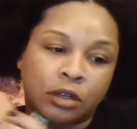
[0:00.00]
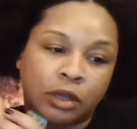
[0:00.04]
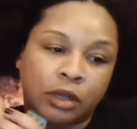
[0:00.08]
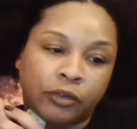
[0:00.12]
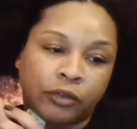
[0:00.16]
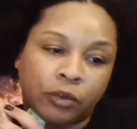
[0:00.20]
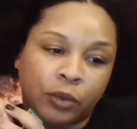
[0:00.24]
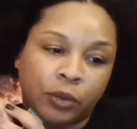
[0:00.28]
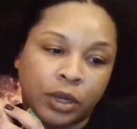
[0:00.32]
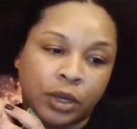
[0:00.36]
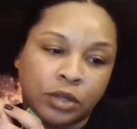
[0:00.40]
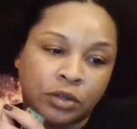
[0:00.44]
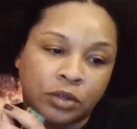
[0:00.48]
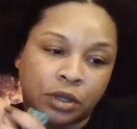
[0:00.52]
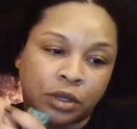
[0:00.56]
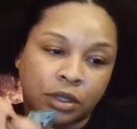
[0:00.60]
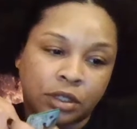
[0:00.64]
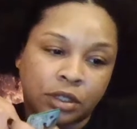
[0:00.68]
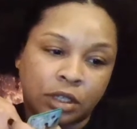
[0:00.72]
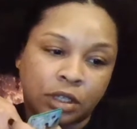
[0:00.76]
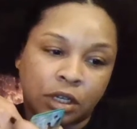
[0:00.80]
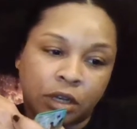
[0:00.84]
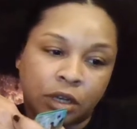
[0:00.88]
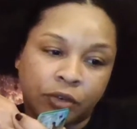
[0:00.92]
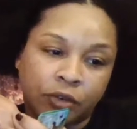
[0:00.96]
different ways you can
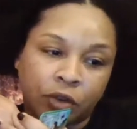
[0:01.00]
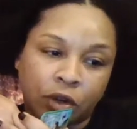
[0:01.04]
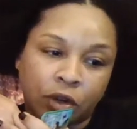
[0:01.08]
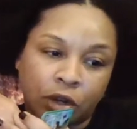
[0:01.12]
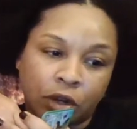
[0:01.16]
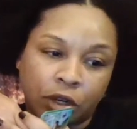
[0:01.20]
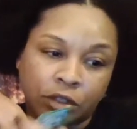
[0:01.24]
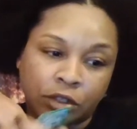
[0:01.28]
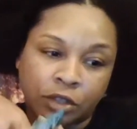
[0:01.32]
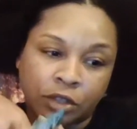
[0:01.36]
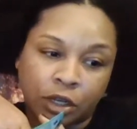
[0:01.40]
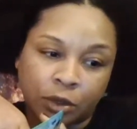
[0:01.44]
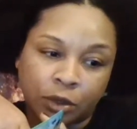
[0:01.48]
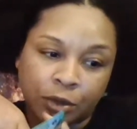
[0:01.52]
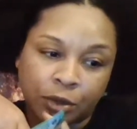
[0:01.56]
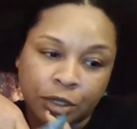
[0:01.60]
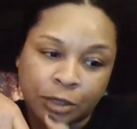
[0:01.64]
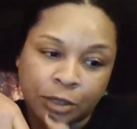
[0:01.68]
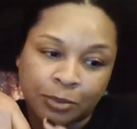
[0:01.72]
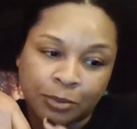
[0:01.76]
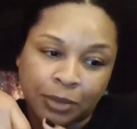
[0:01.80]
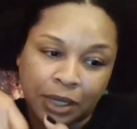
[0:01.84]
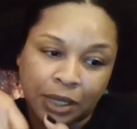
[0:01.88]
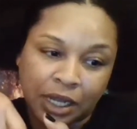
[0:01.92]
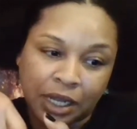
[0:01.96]
tell if your heart chakra
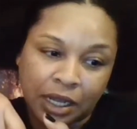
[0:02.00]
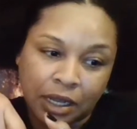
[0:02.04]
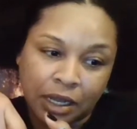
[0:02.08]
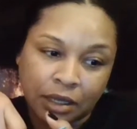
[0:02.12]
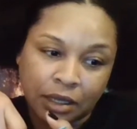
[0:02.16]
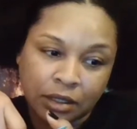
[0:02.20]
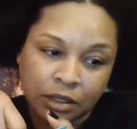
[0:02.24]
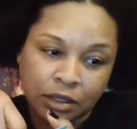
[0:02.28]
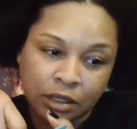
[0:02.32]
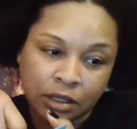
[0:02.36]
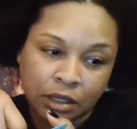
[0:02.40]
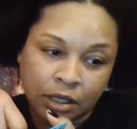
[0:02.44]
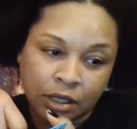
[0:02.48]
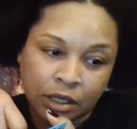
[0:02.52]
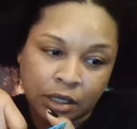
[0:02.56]
is blocked.